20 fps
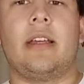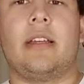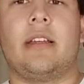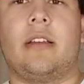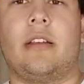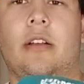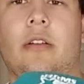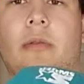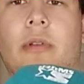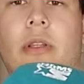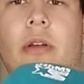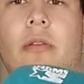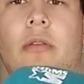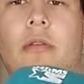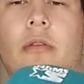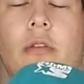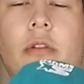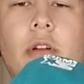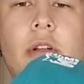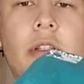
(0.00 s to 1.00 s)
You know, with the
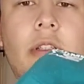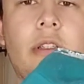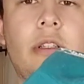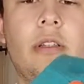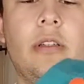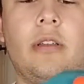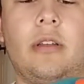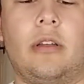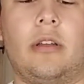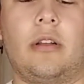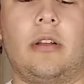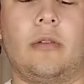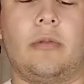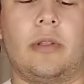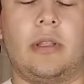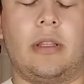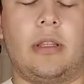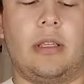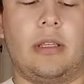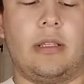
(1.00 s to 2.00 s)
orange, you know,
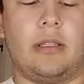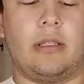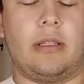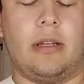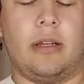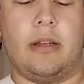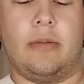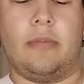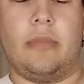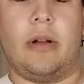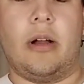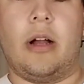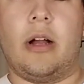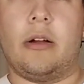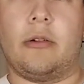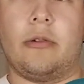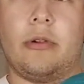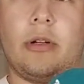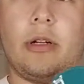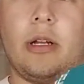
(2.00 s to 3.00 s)
with this
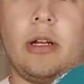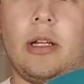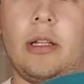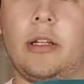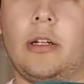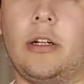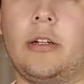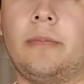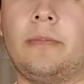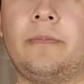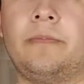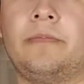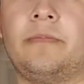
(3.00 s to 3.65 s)
aqua color.